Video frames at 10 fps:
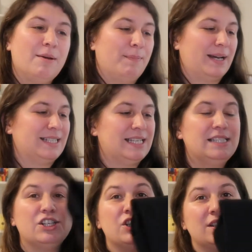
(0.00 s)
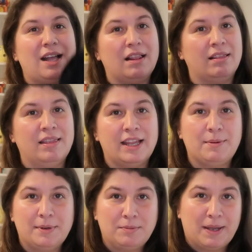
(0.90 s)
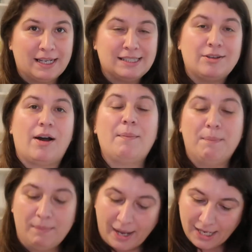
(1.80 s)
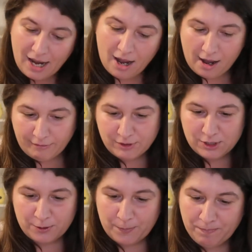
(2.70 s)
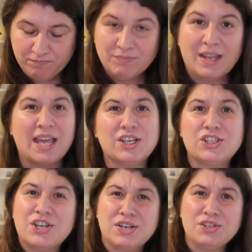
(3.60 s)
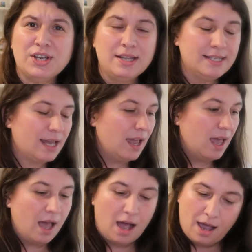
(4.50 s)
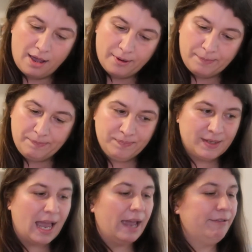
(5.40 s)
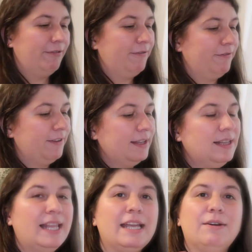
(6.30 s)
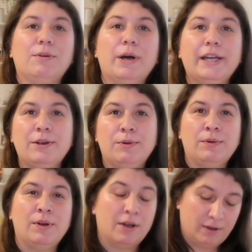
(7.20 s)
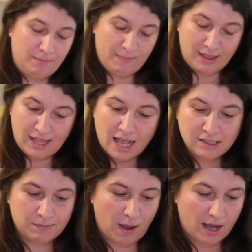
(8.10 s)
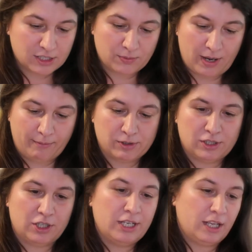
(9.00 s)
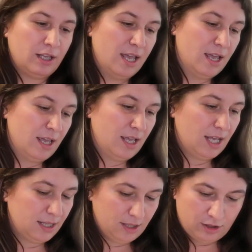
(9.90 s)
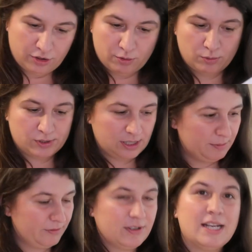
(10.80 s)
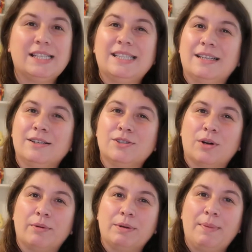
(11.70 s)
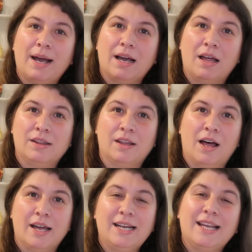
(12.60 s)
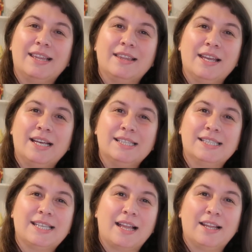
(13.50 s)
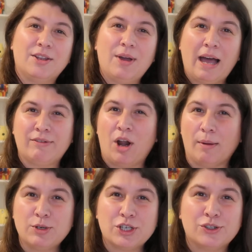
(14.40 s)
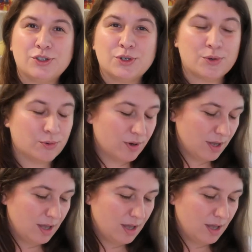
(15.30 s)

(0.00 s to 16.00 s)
but these are just a little bit big, so I might have to exchange it. I feel like in my last box, when I was looking either through some of these things or I went back online, I think it said that you have an option to